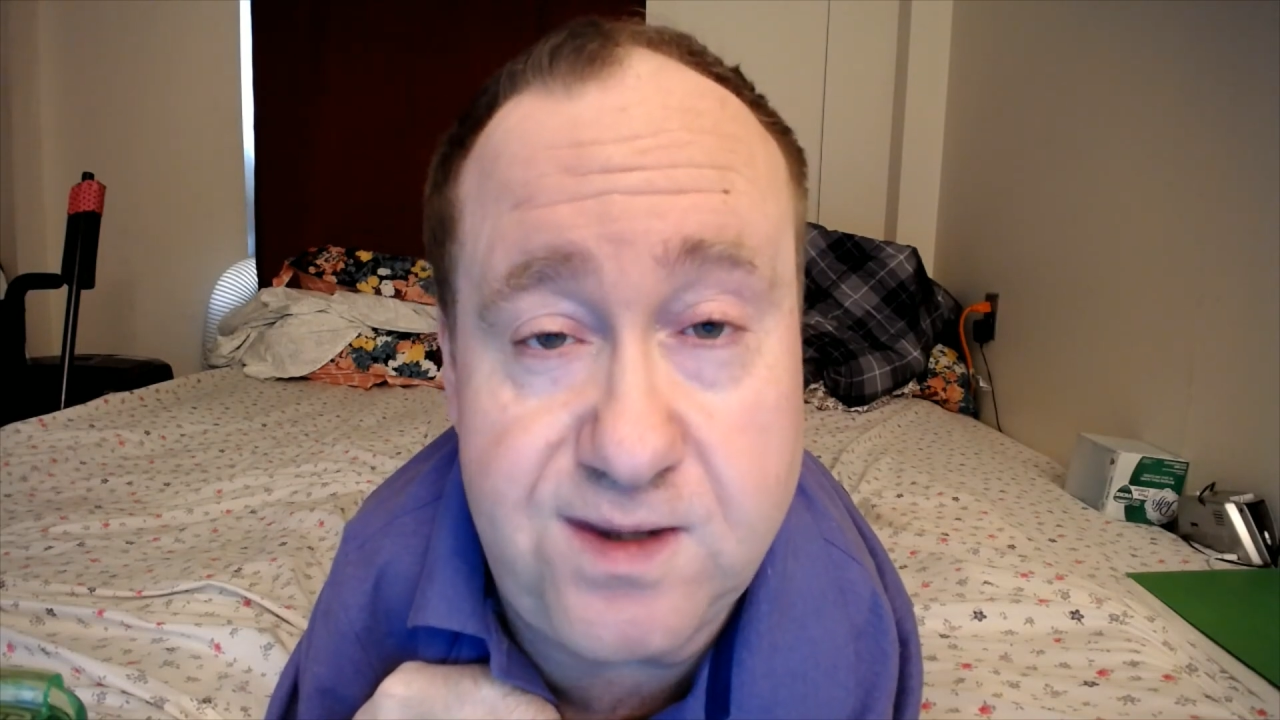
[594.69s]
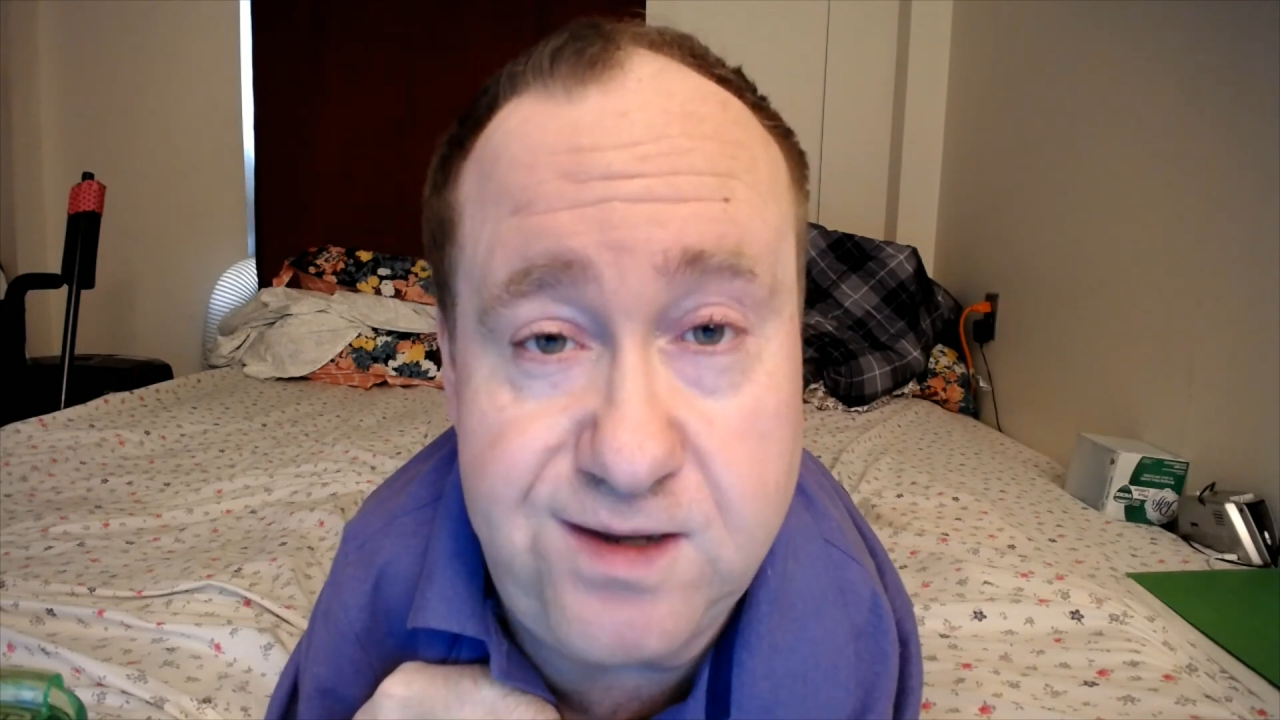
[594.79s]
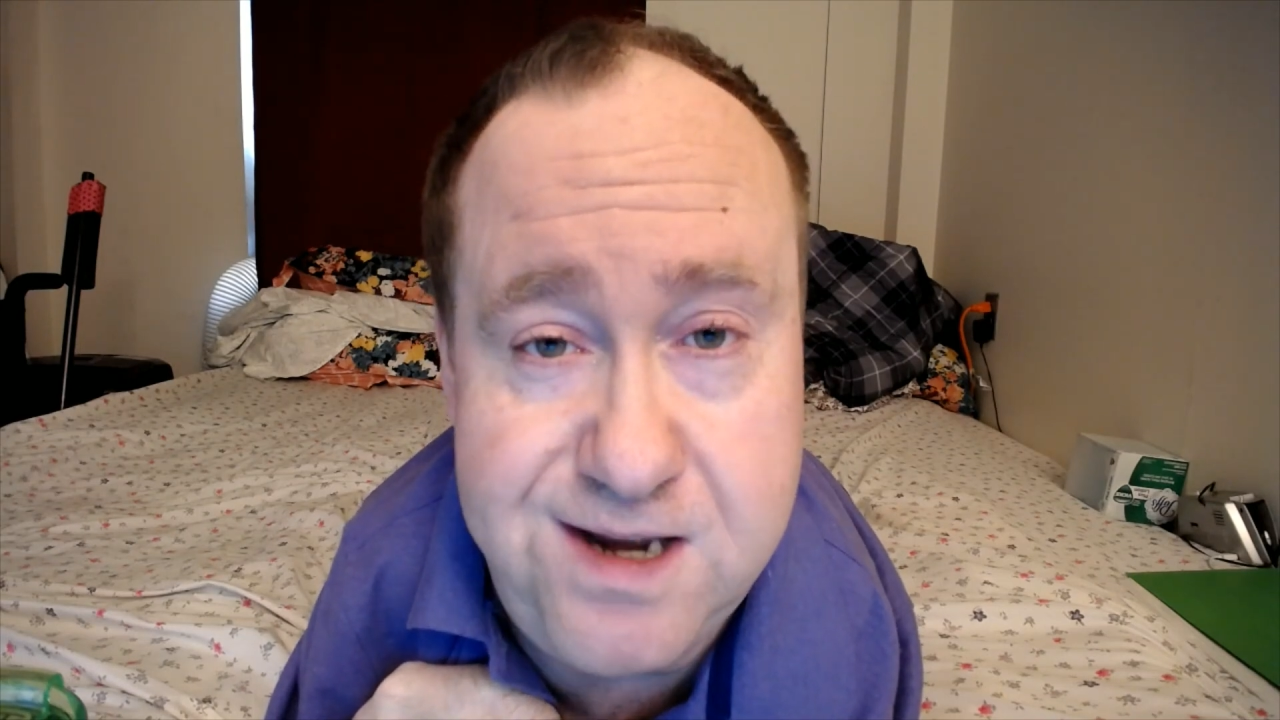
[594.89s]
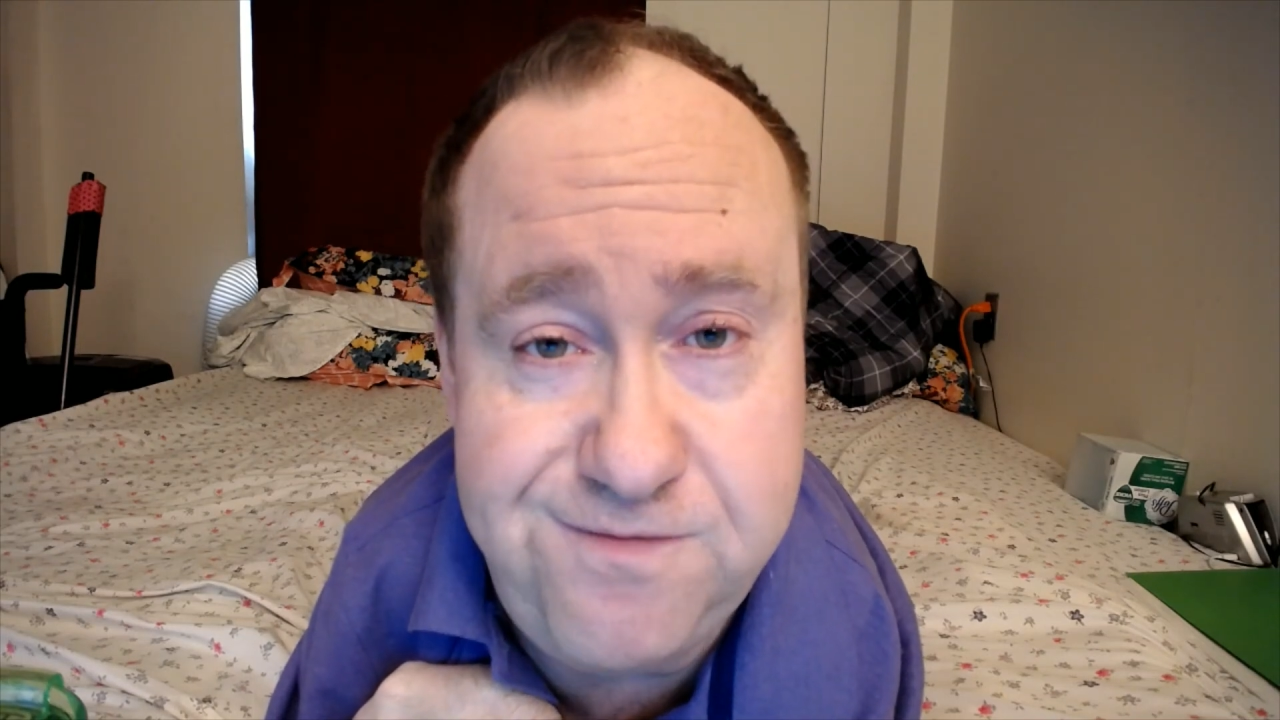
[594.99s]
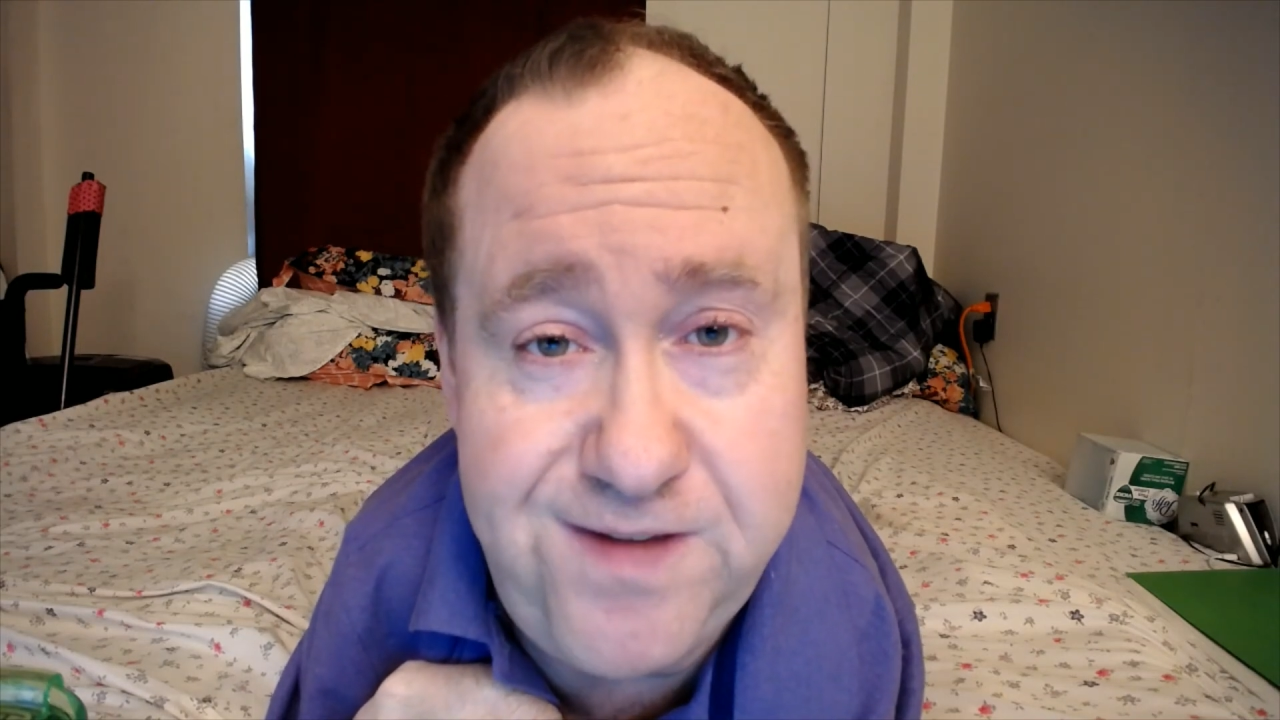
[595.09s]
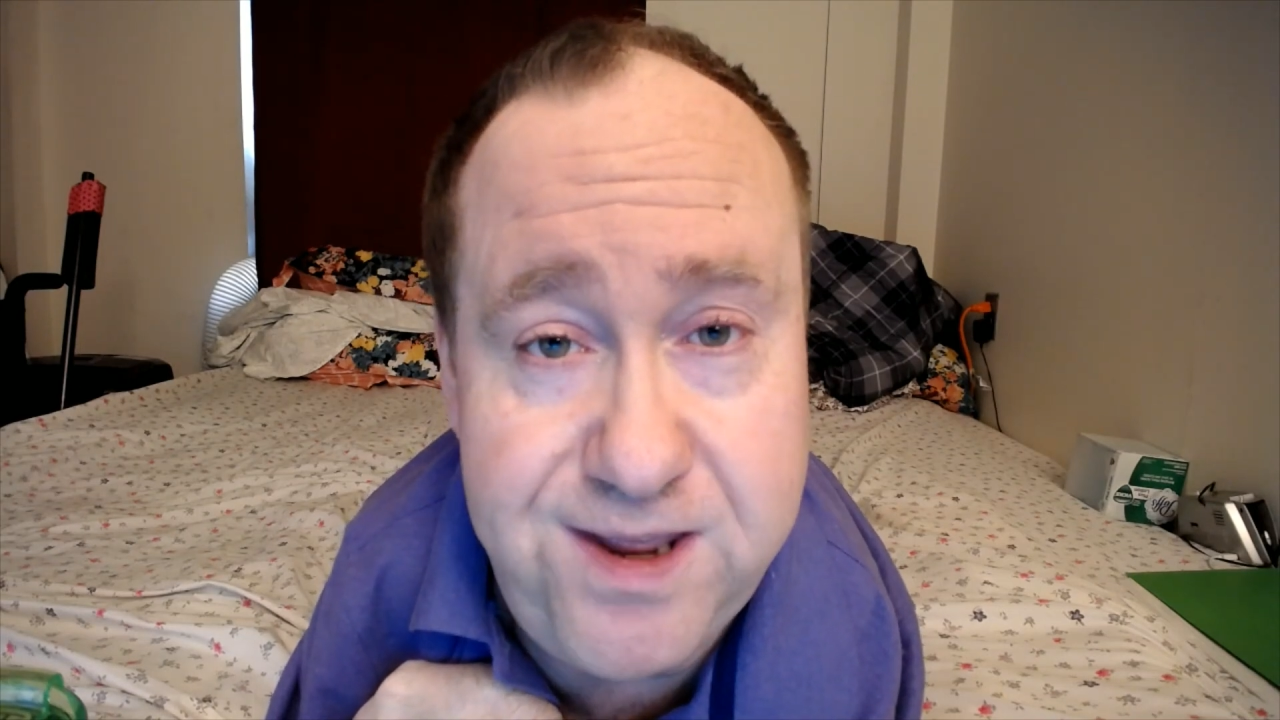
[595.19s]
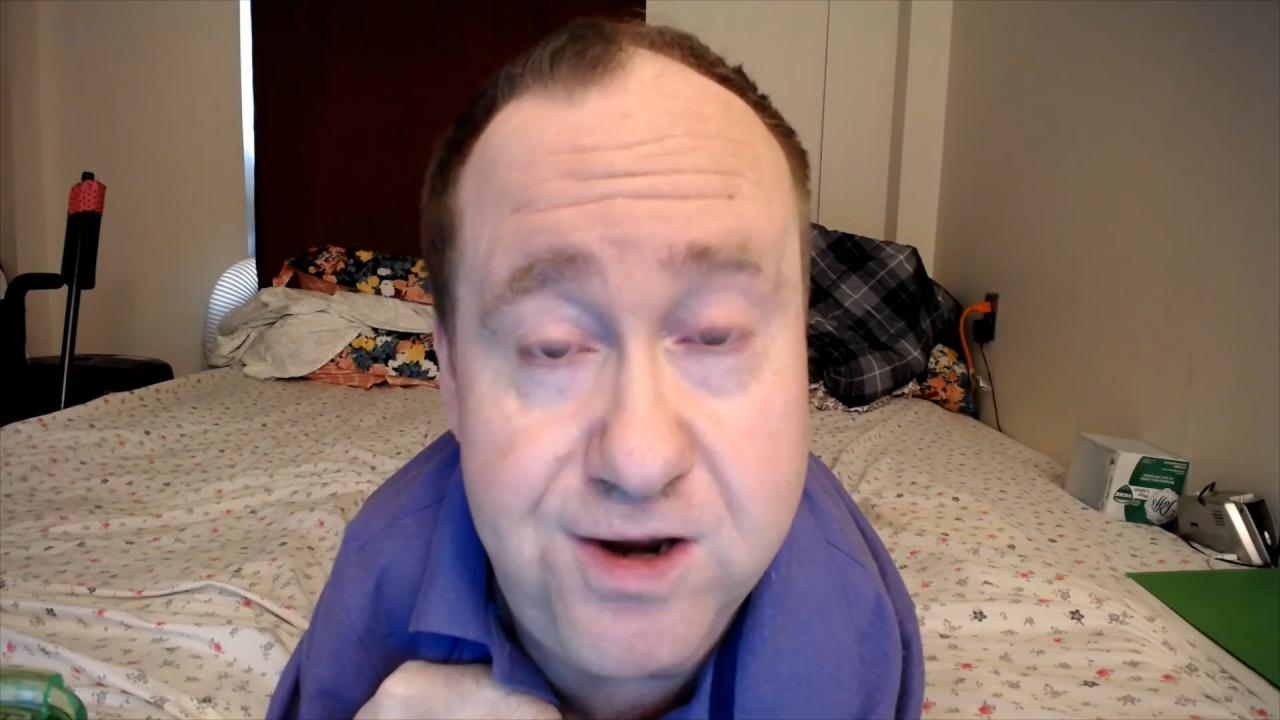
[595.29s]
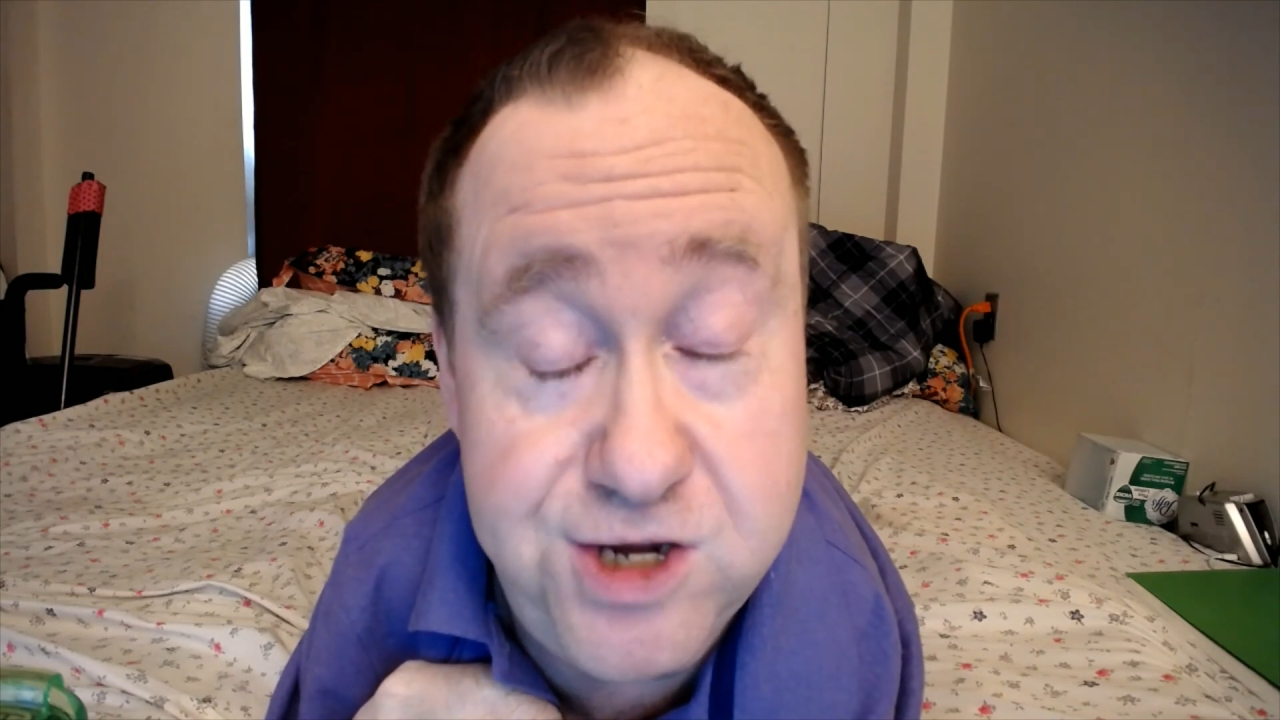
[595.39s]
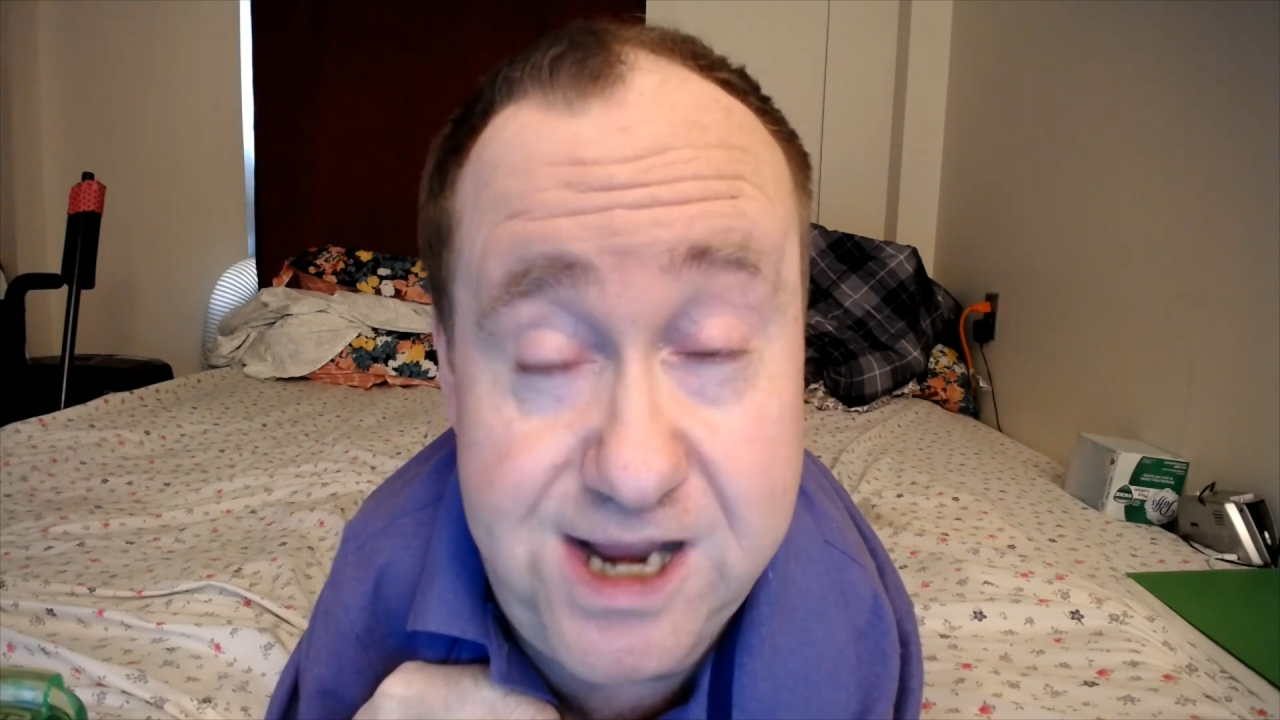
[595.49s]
configured,